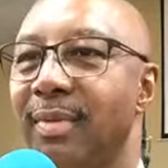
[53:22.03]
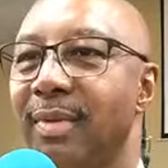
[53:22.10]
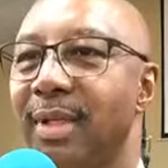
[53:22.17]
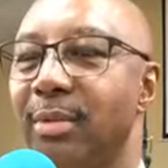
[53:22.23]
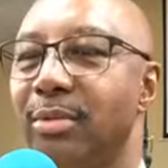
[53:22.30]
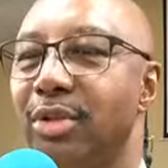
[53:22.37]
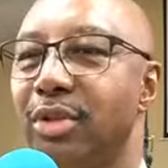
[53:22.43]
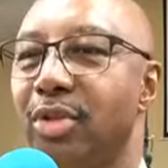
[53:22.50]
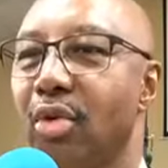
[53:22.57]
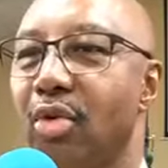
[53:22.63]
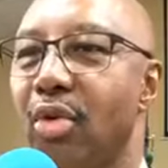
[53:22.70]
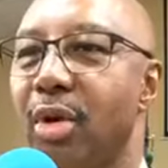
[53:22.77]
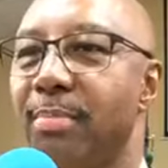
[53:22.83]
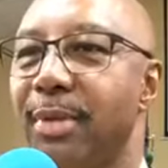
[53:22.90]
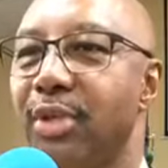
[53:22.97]
He was
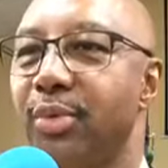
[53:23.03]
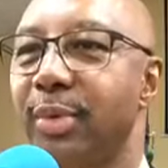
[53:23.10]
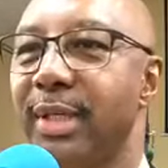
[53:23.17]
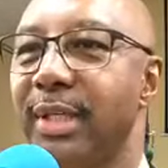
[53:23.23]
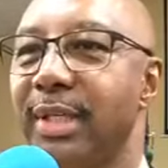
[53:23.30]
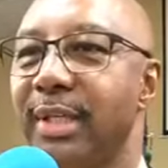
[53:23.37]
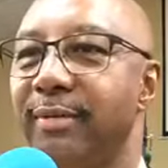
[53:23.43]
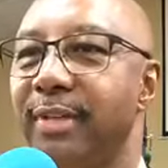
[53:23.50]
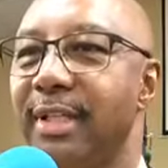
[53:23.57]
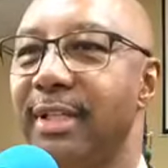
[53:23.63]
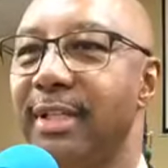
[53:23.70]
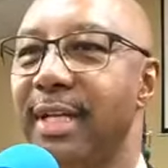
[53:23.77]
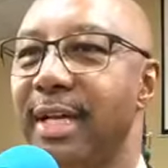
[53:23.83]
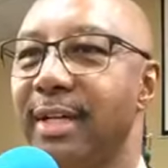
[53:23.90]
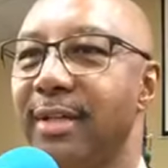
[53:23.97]
torn between living
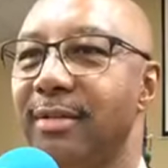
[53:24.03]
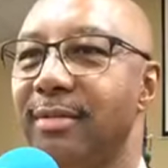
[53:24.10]
and dying.